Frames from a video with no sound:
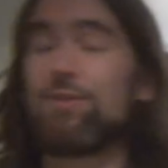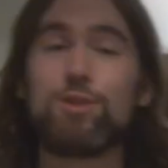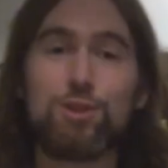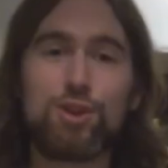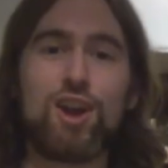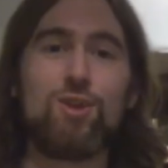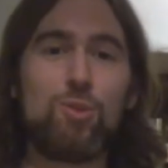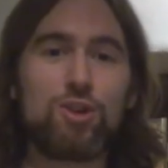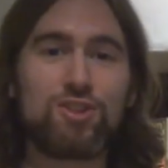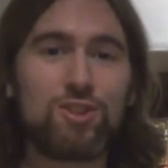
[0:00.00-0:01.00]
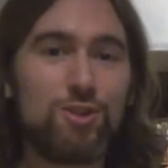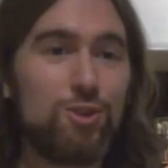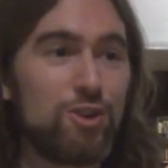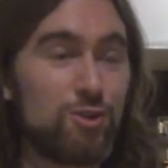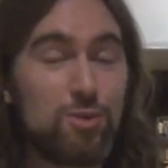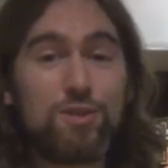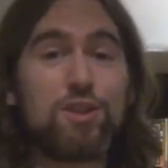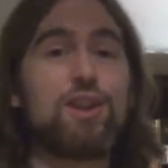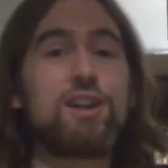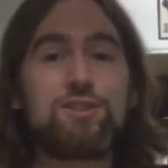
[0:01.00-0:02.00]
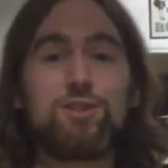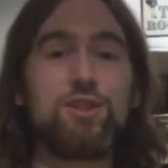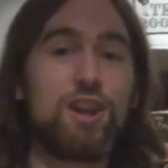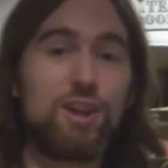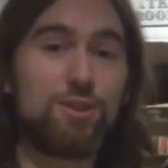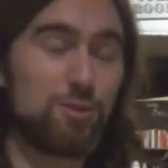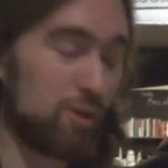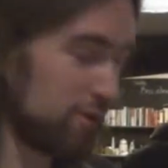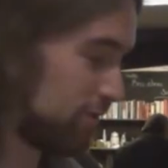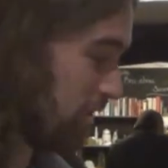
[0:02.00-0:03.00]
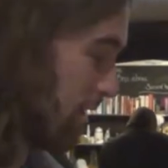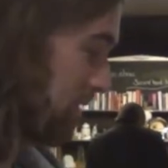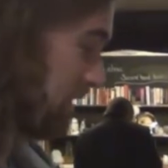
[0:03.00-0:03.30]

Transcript: have a look at Washington Hall, because we've got the lights on and it looks wonderful. I